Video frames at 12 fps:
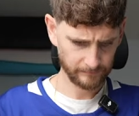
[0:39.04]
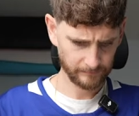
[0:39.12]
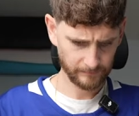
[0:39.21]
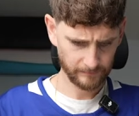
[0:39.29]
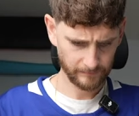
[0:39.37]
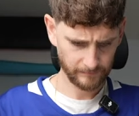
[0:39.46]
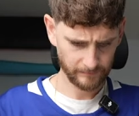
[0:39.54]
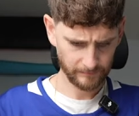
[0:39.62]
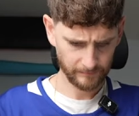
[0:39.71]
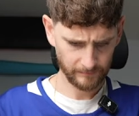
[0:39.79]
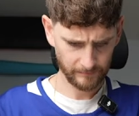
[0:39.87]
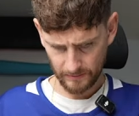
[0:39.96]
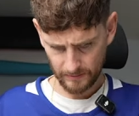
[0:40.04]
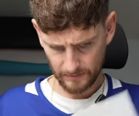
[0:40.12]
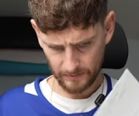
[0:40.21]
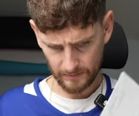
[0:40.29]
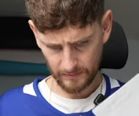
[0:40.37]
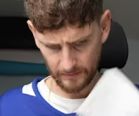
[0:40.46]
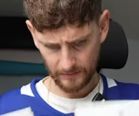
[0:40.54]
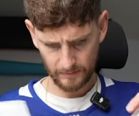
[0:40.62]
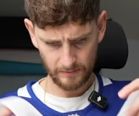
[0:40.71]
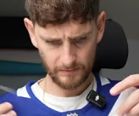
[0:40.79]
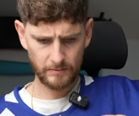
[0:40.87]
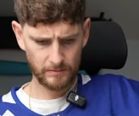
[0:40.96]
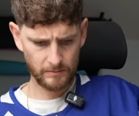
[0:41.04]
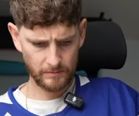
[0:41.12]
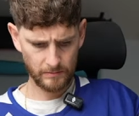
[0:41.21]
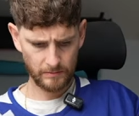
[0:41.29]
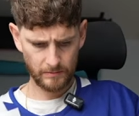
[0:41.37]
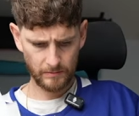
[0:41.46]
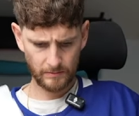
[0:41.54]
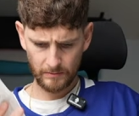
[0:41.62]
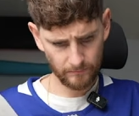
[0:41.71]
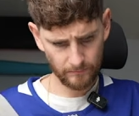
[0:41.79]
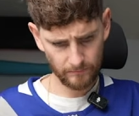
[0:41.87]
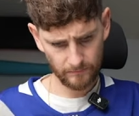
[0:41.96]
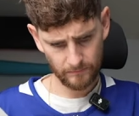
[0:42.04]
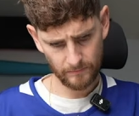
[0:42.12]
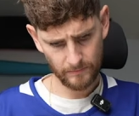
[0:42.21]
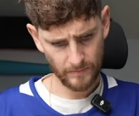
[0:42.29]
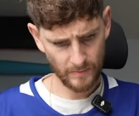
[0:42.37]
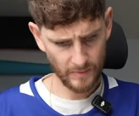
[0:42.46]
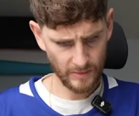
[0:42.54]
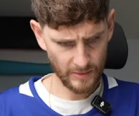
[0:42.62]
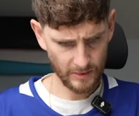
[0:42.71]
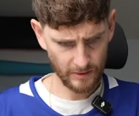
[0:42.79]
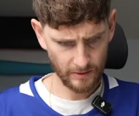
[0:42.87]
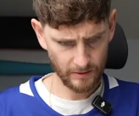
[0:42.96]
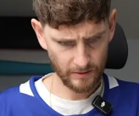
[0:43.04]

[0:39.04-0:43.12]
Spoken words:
(silence)